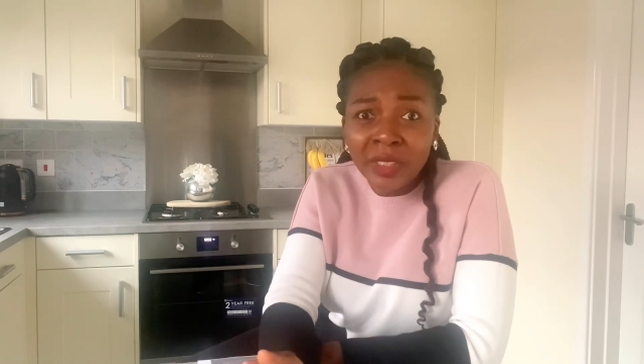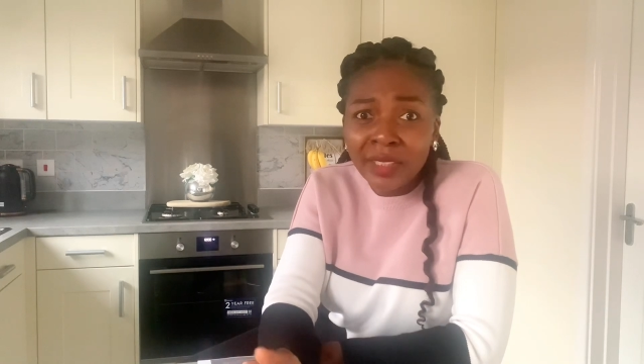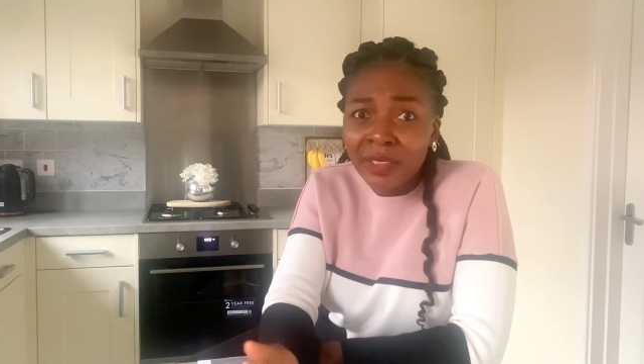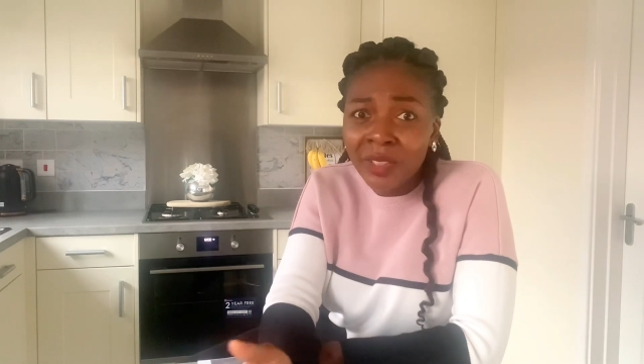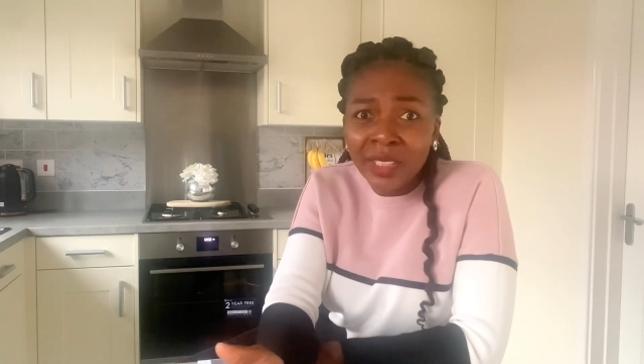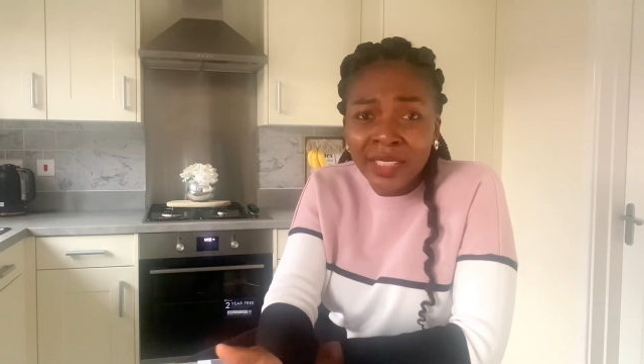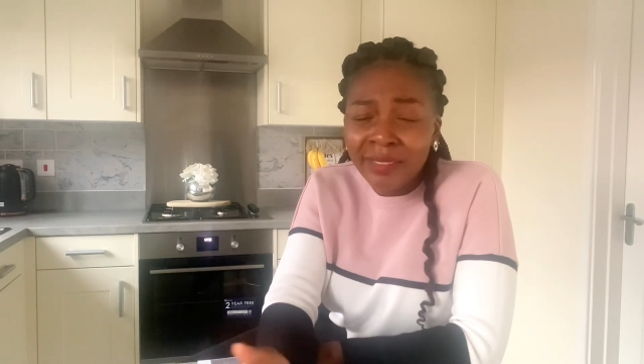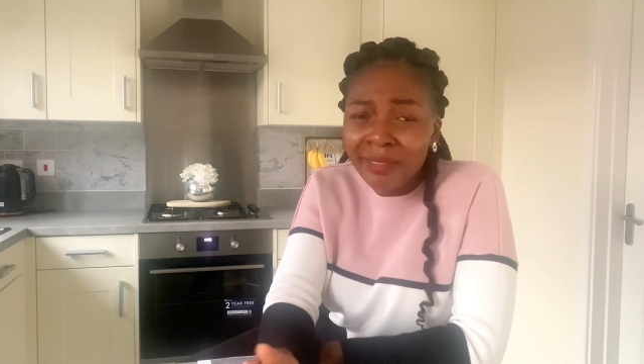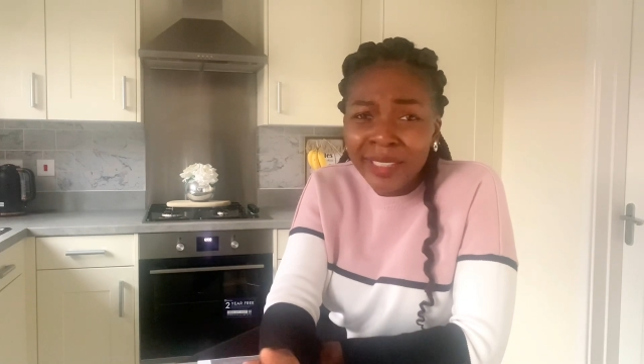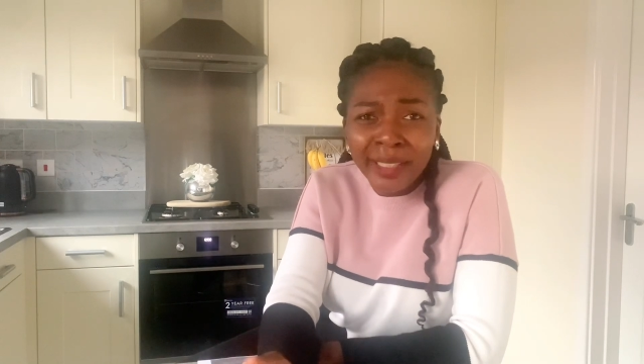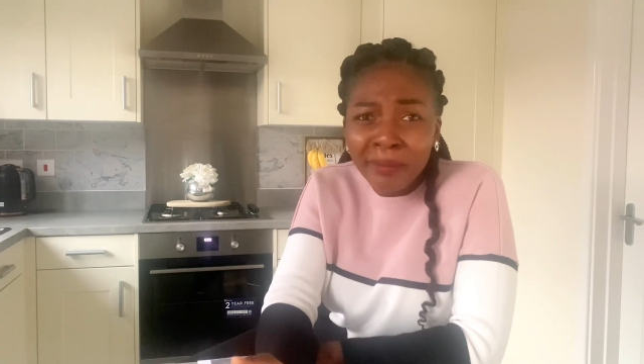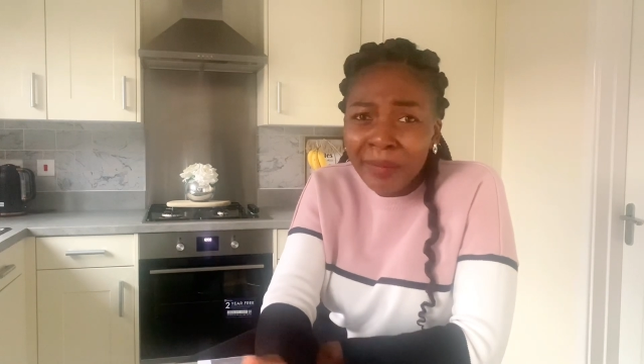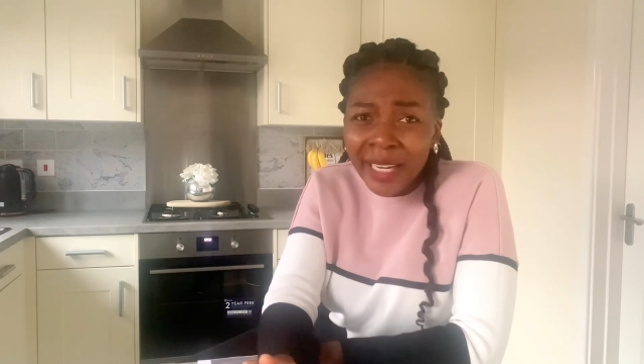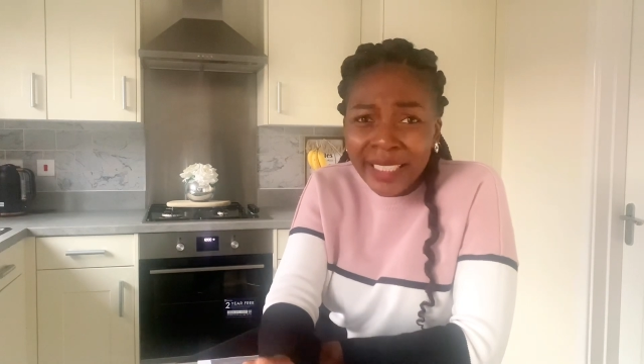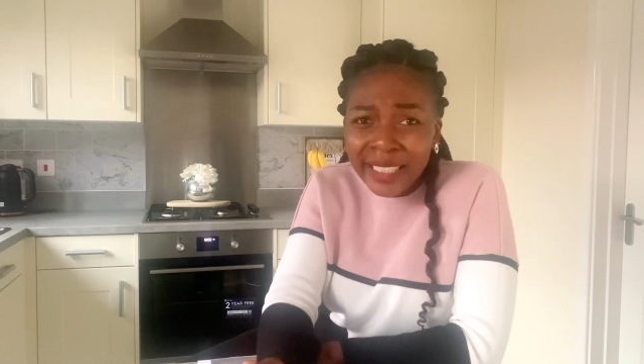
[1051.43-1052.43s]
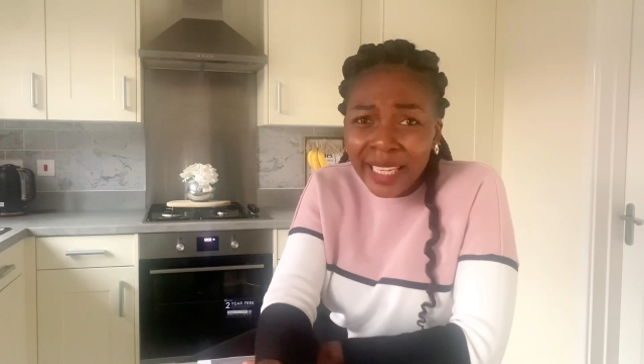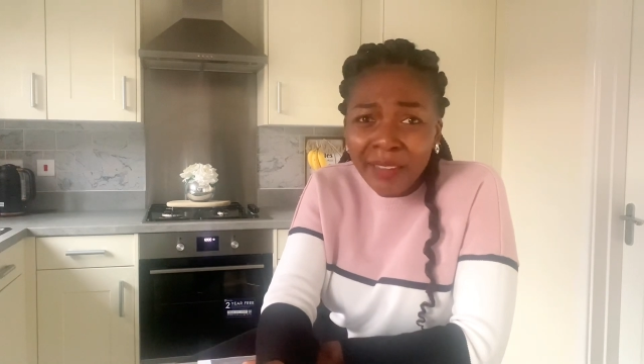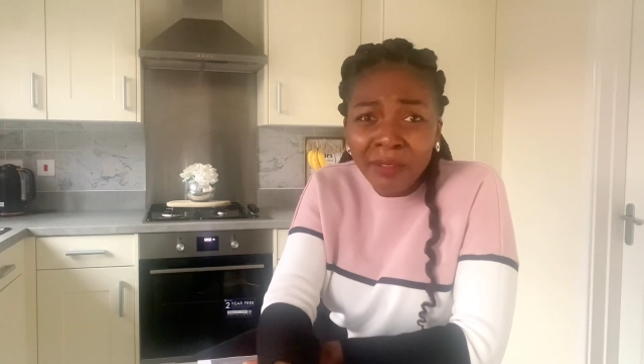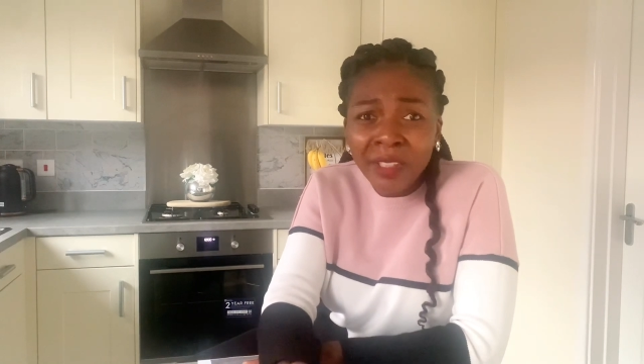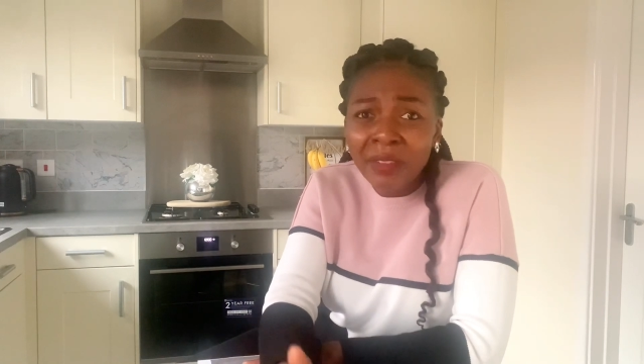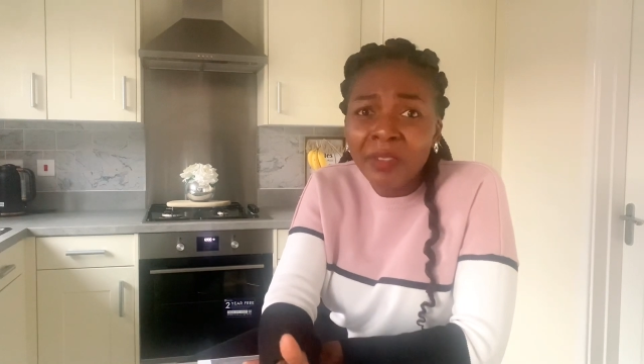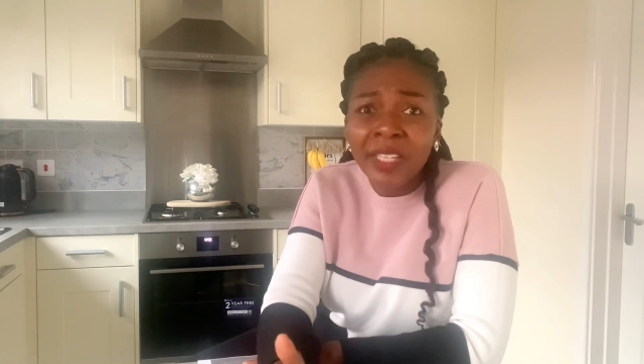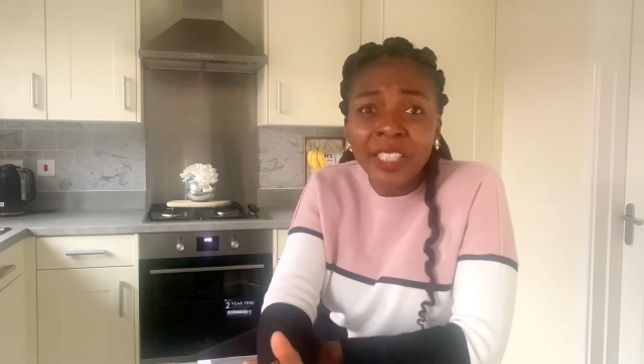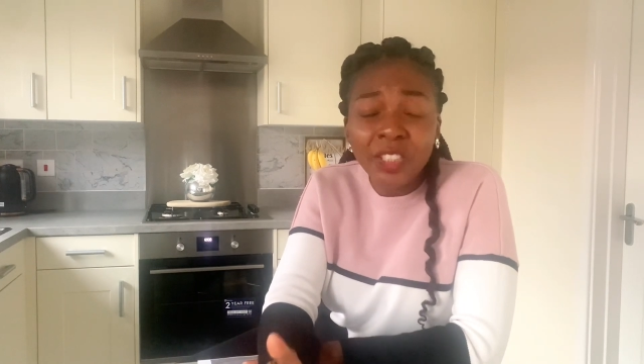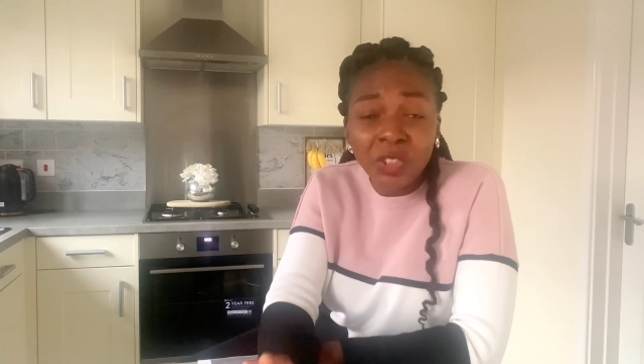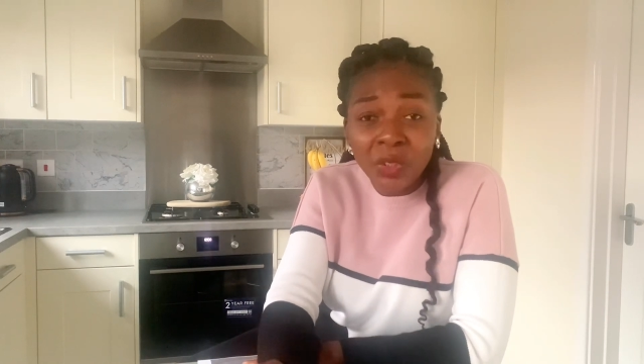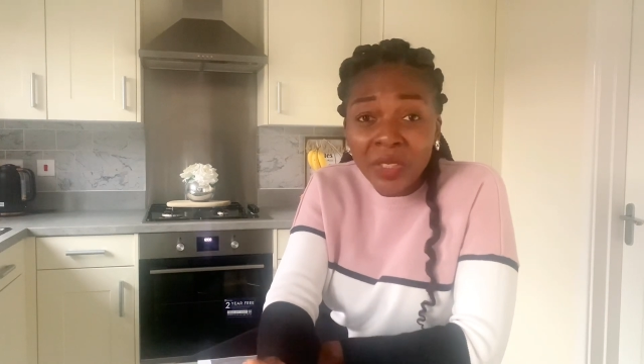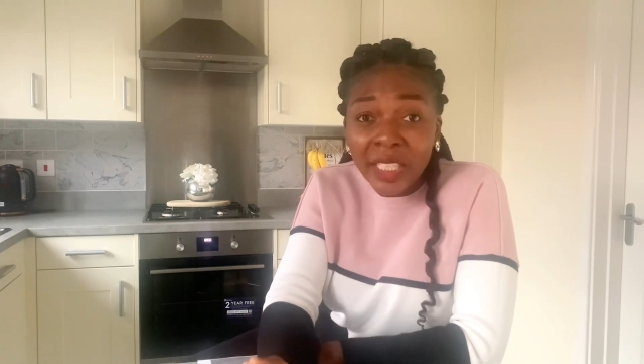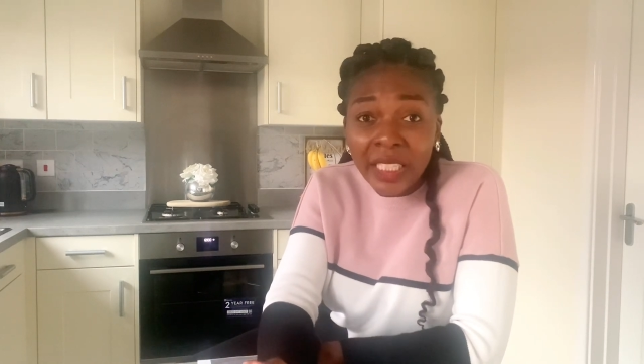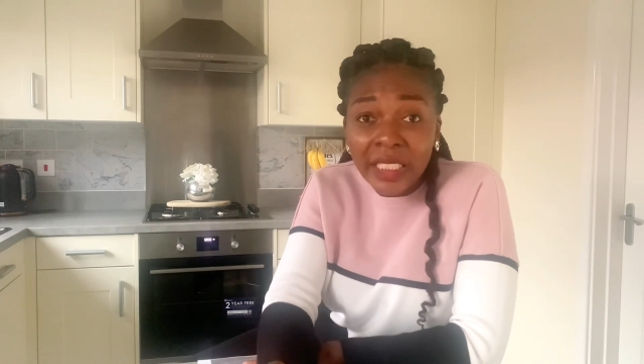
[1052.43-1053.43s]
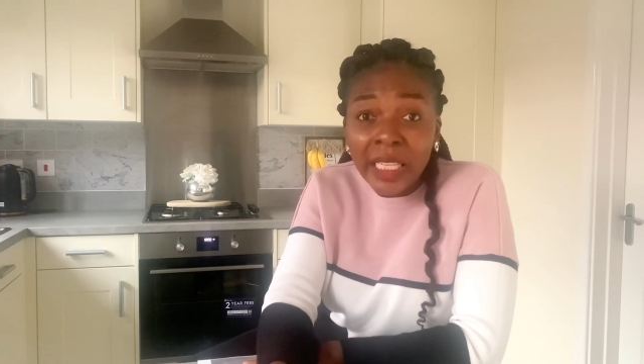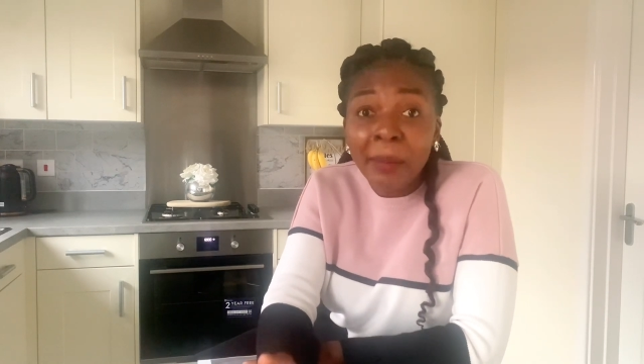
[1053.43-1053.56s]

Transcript: It doesn't really matter. Even if you're a student,